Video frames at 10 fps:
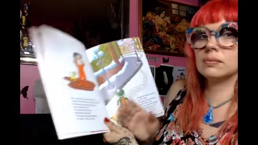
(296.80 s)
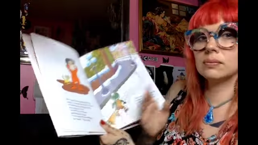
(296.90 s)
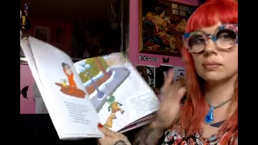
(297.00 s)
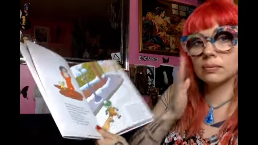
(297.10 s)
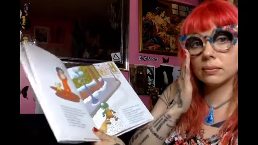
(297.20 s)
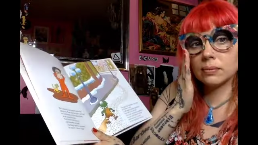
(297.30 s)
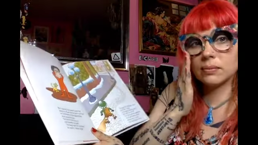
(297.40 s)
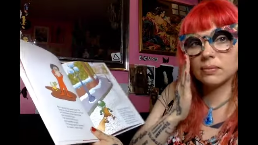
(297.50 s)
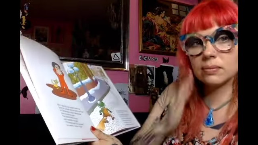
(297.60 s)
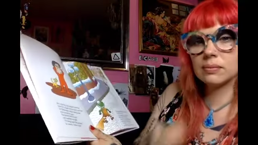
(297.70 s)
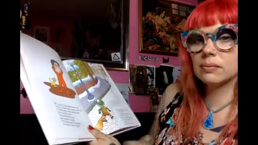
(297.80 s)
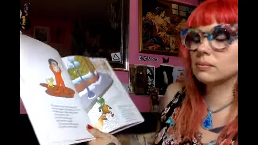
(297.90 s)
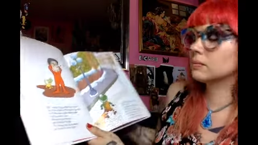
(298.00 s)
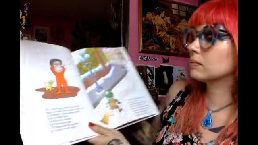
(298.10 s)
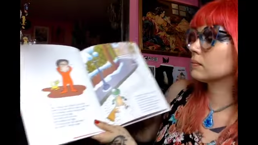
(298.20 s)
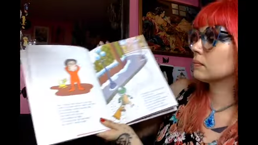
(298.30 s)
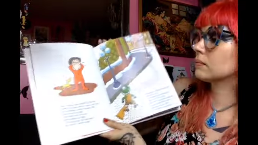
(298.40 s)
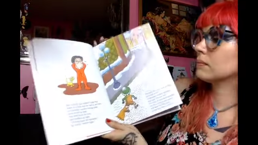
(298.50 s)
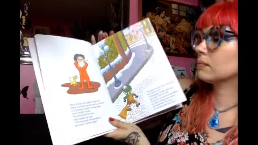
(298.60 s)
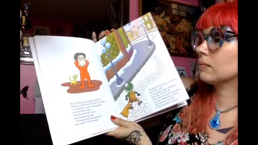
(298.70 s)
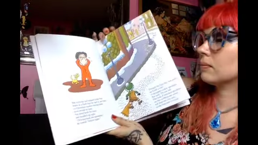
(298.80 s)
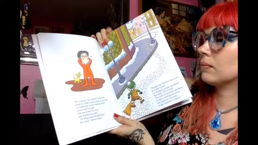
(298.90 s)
Nothing is said.